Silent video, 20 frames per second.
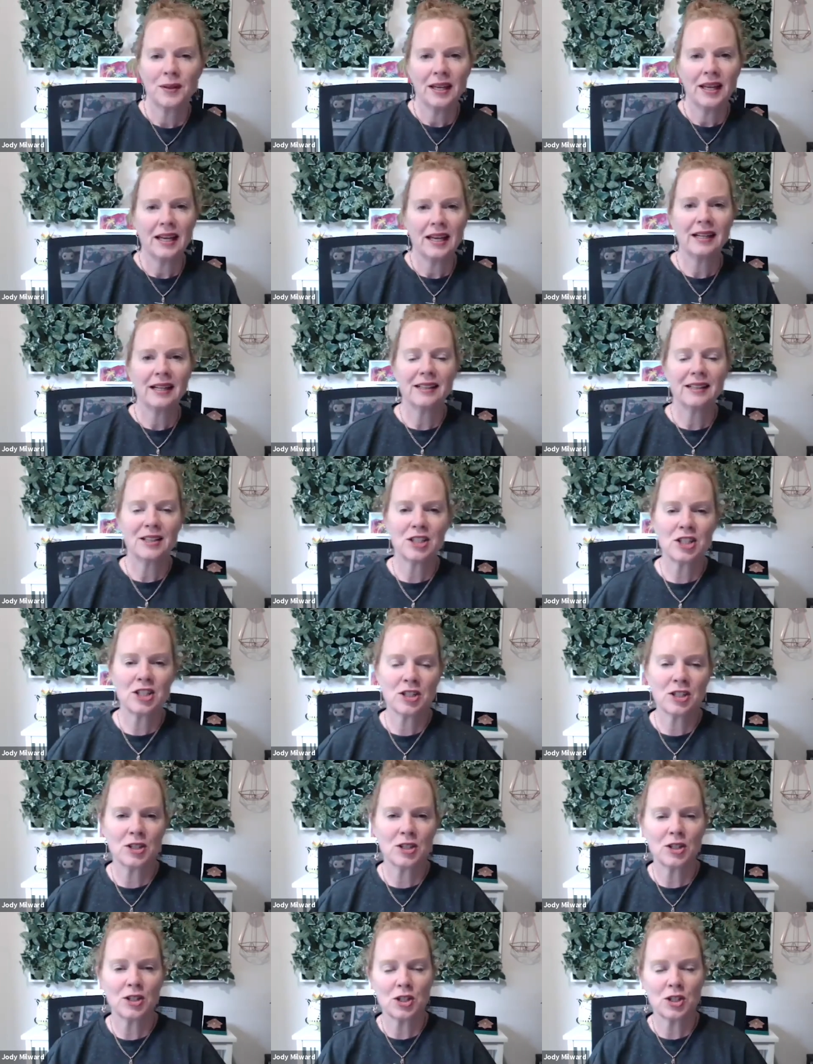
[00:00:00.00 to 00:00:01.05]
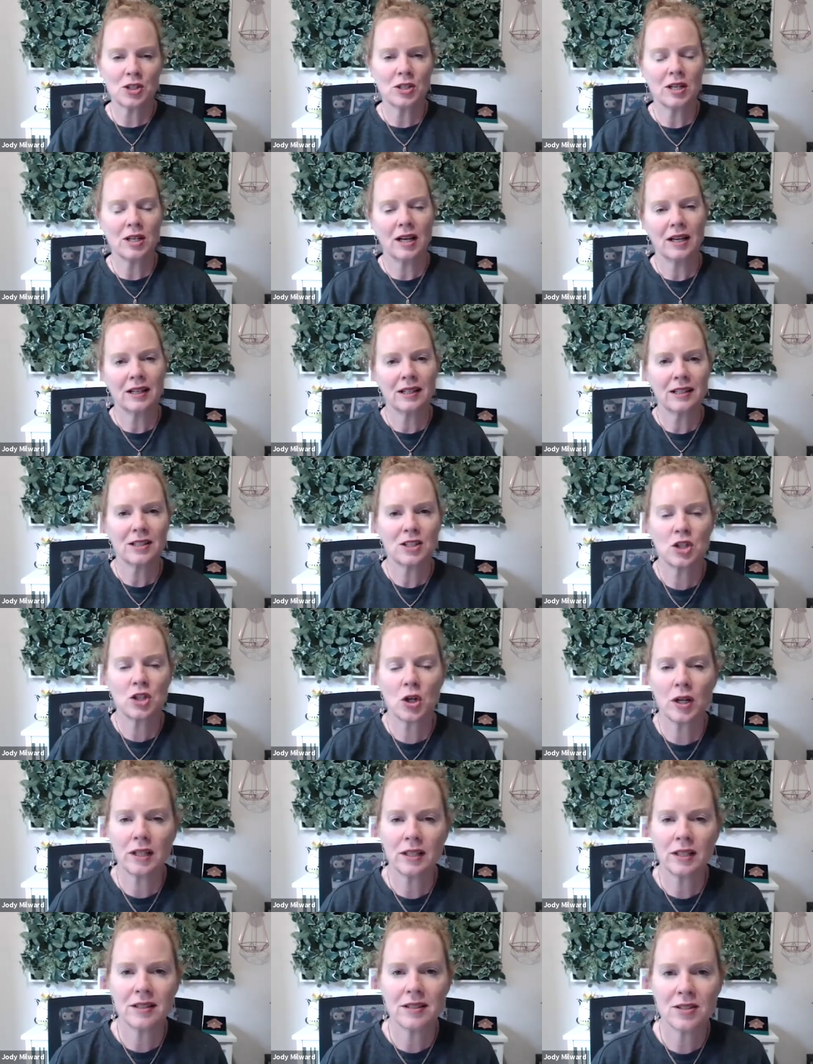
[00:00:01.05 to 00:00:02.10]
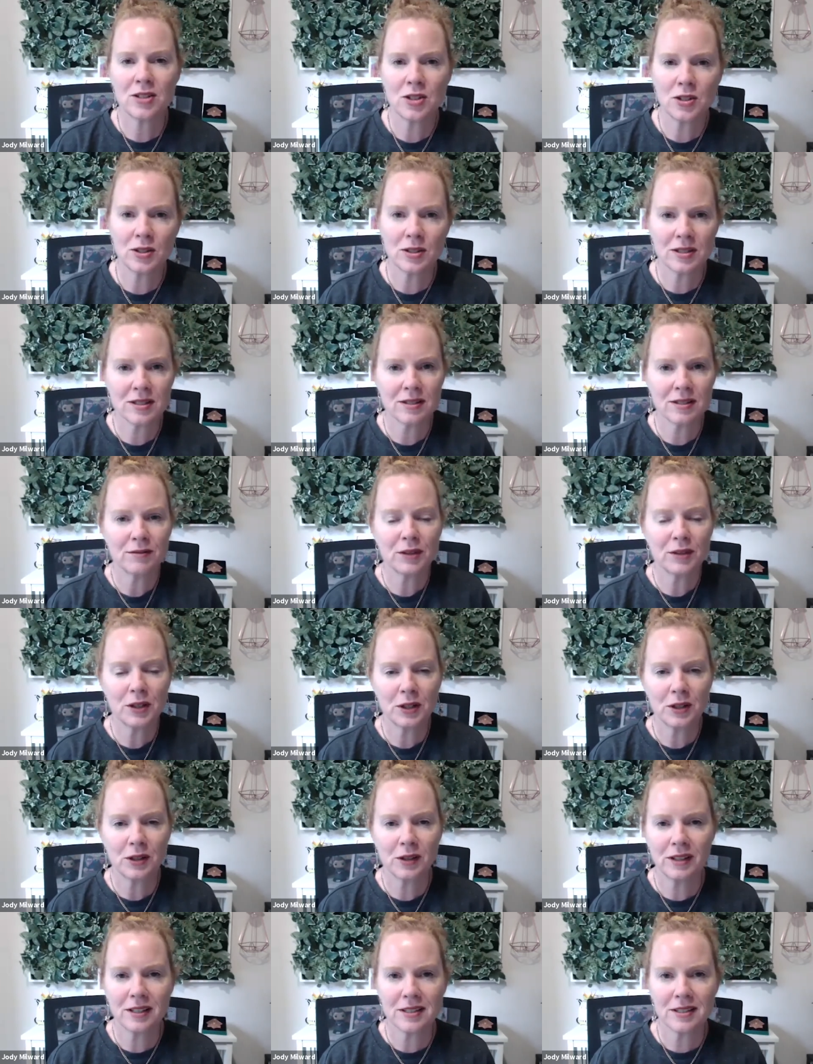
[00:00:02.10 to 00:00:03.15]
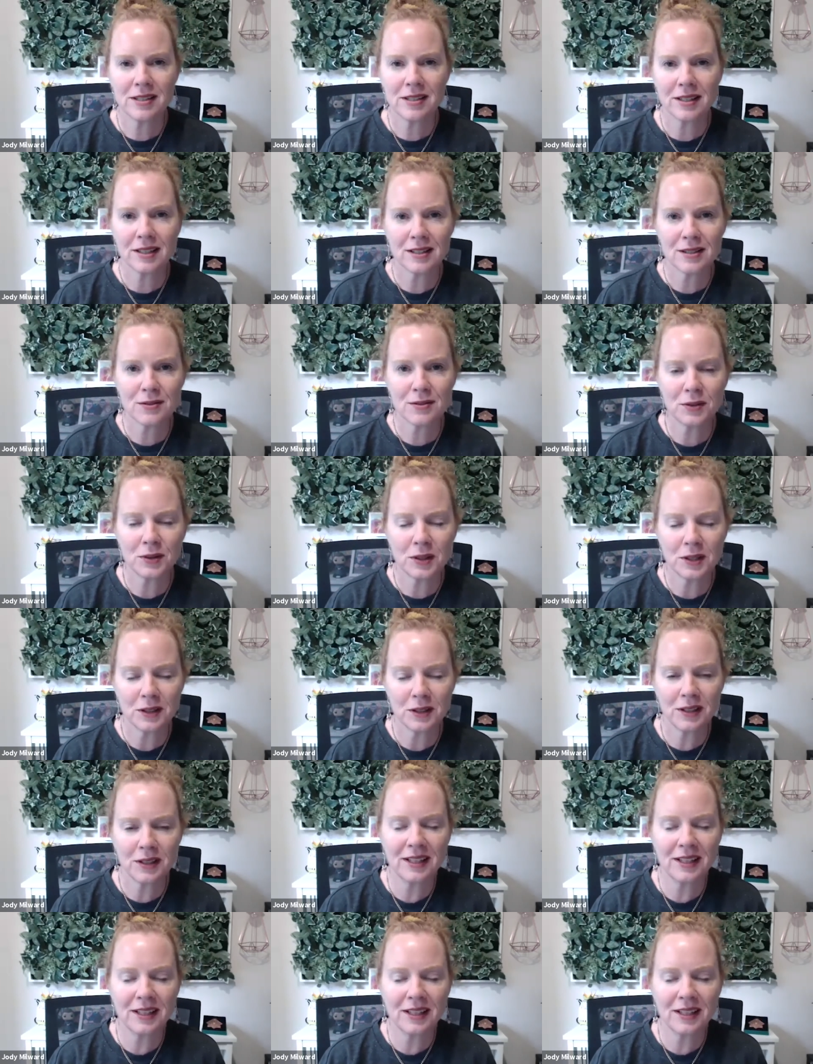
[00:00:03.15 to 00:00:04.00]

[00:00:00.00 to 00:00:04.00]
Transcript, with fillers: English to uh, Chinese students and very early starts for you.